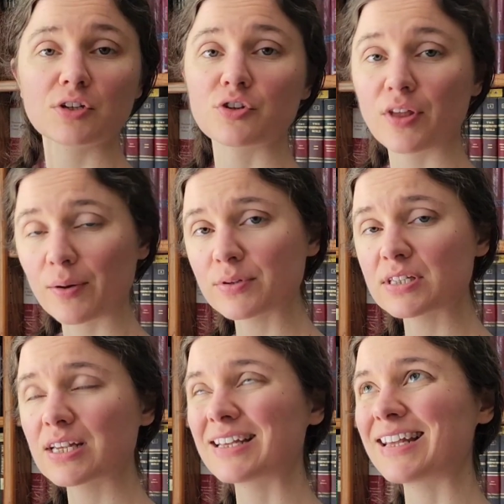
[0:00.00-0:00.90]
So that
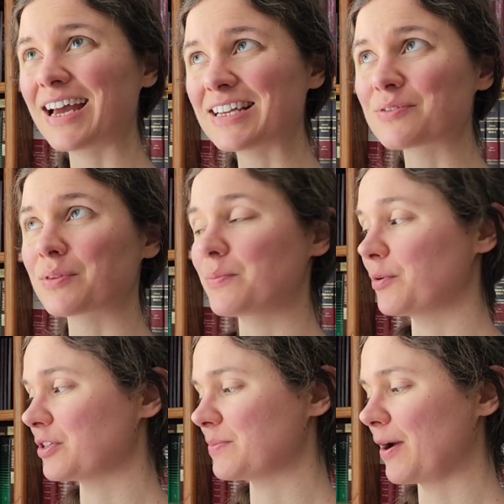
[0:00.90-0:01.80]
was that is what the
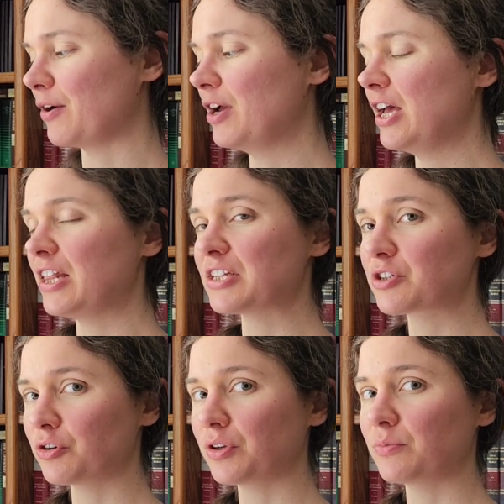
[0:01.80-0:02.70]
book is about. This
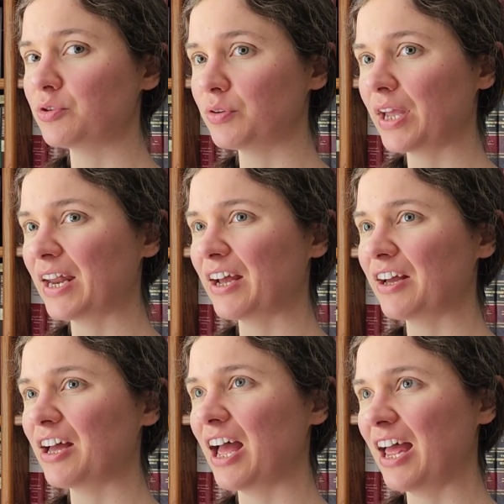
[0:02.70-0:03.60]
girl named
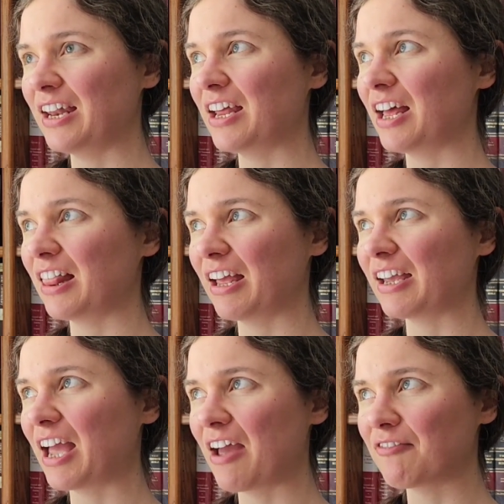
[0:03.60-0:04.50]
Julietta and
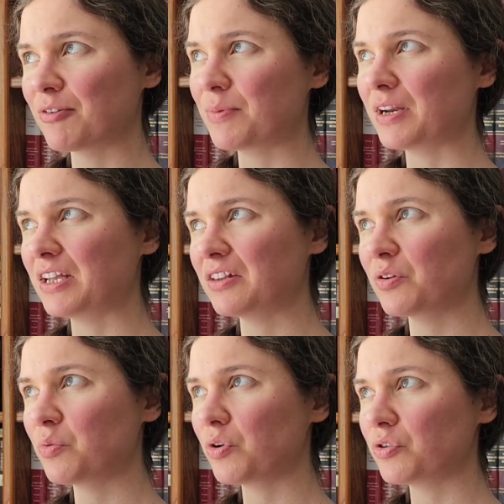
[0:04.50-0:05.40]
like everybody in
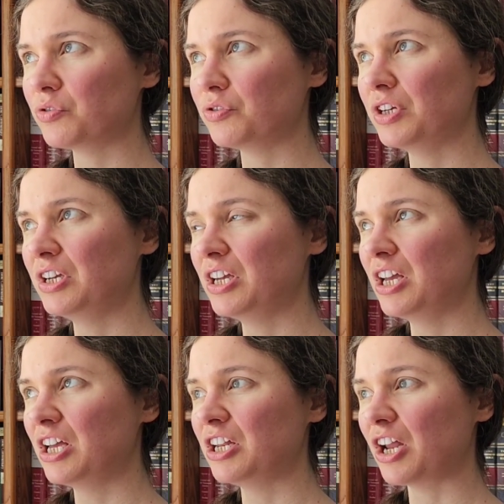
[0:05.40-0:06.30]
the world,
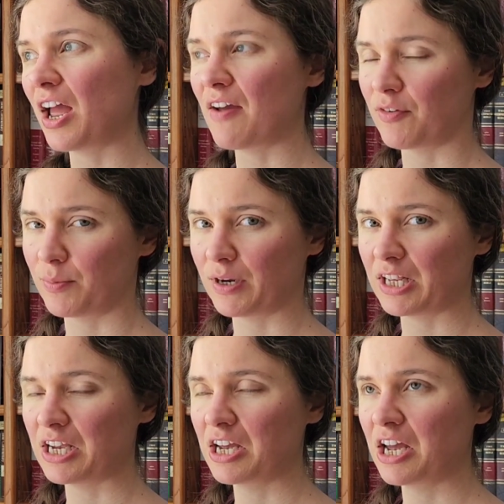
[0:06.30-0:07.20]
not
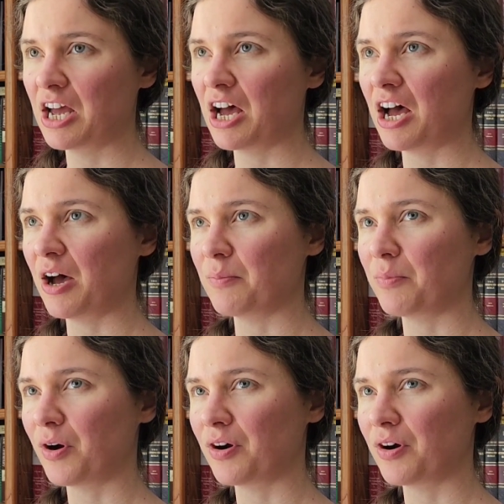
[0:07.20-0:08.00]
everybody. Um,